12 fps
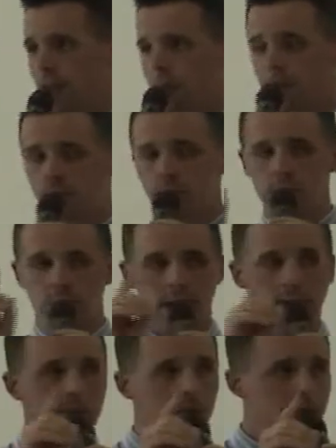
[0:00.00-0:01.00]
They must do
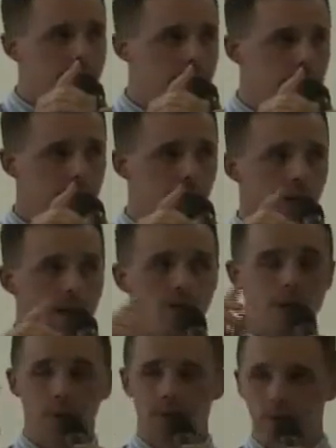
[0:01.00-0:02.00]
justly,
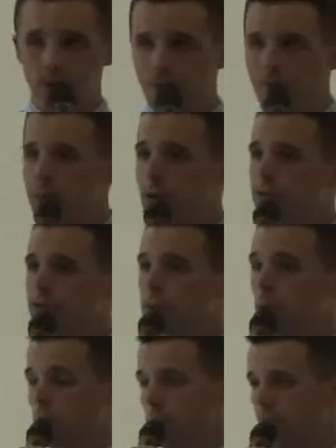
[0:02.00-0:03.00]
they must love mercy
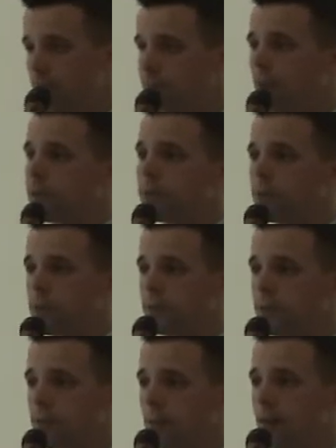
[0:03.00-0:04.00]
or love
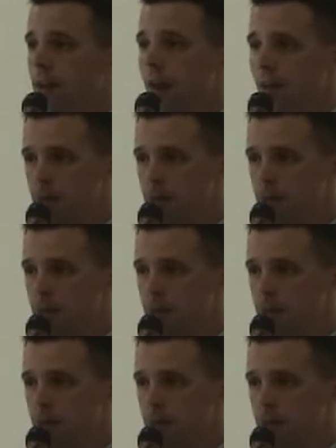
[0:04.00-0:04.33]
faithfulness,